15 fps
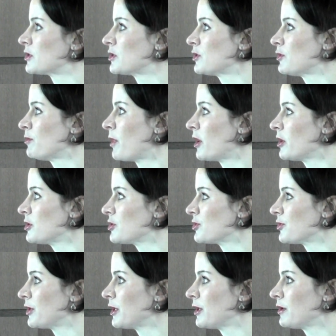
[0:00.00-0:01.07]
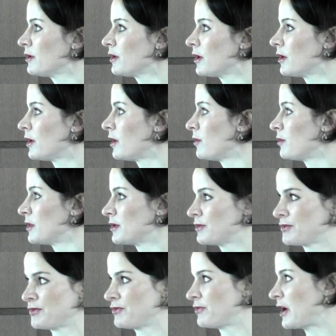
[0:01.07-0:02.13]
So monitoring
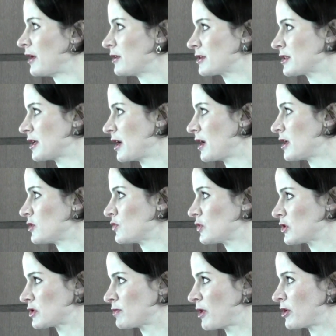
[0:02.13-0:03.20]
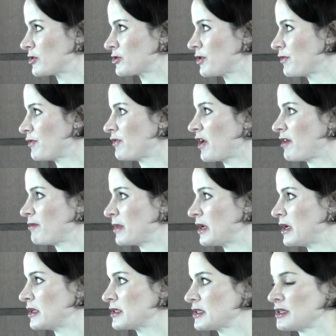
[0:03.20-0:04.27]
vital signs, we just monitor every 5
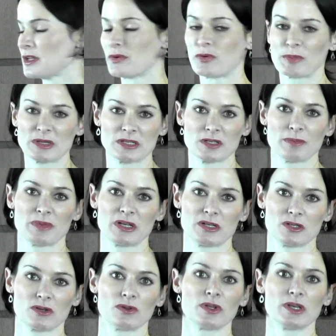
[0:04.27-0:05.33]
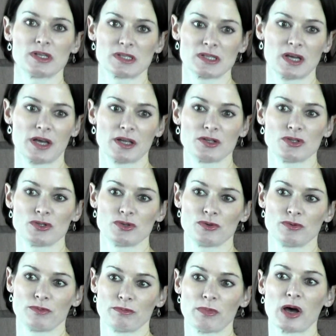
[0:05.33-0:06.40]
minutes, and there will be somebody solely assigned
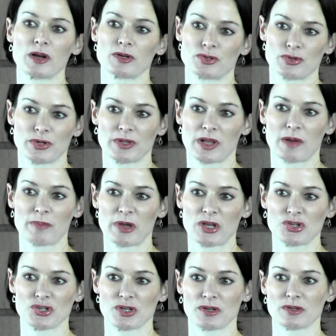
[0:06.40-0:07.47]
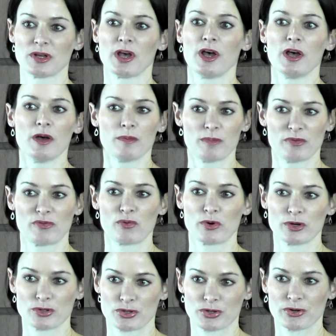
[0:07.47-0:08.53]
to monitoring that patient
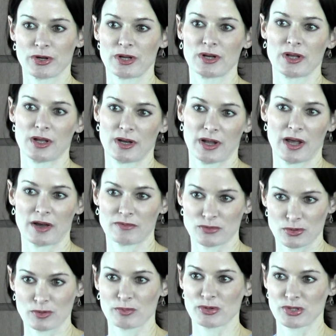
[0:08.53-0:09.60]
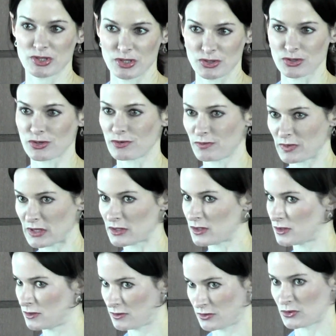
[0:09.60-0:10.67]
before, during, and after the procedure.
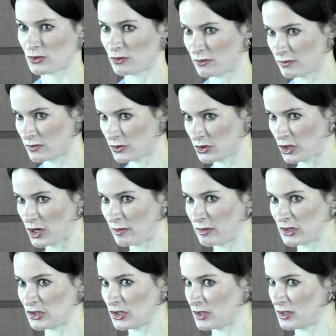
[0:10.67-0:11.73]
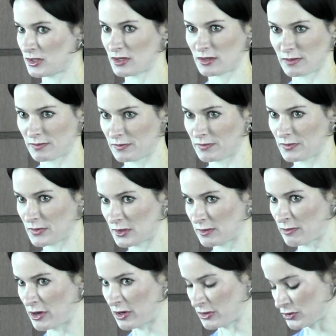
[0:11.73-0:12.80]
That's their sole job, is just
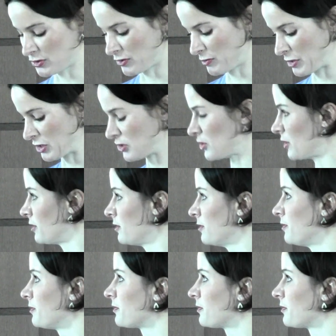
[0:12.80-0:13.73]
to monitor the patient.